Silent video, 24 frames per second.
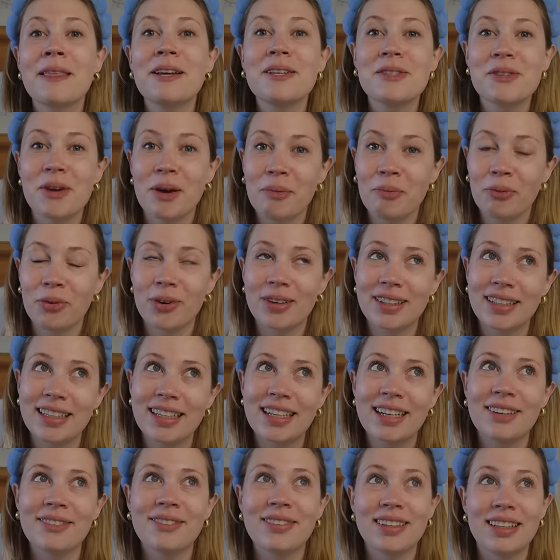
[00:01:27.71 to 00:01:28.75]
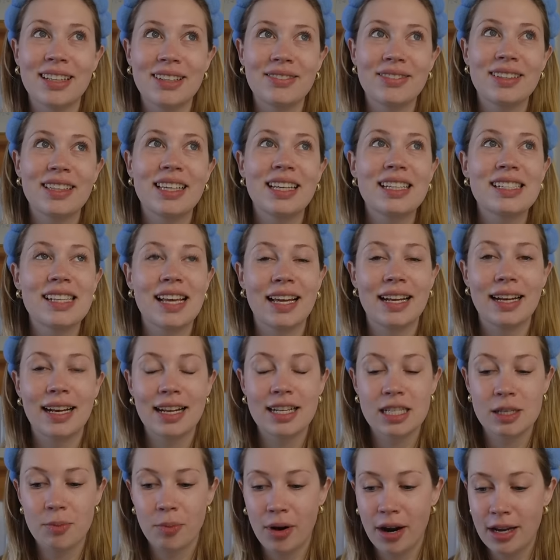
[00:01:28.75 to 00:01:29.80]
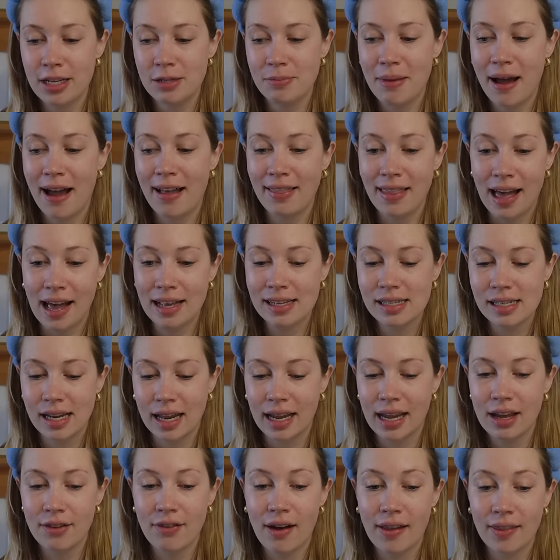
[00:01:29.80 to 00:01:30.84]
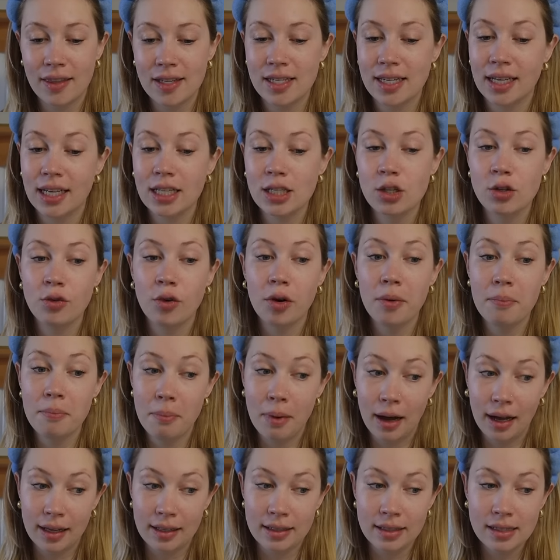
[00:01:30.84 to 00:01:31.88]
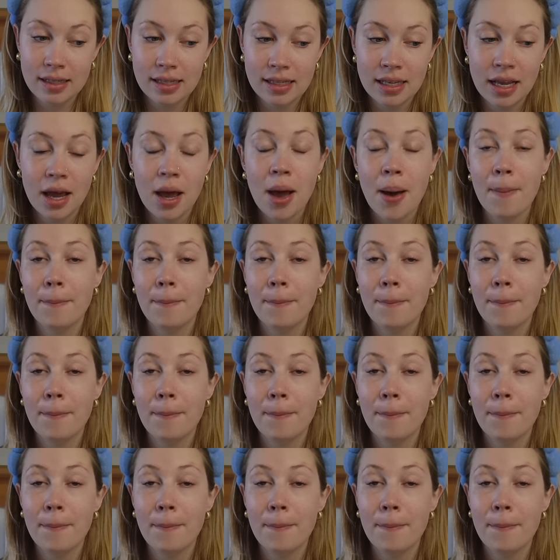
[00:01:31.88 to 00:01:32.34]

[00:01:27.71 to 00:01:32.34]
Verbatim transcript: So I'm really, really, really excited. I surprised Matt last night. I've had the tickets for months.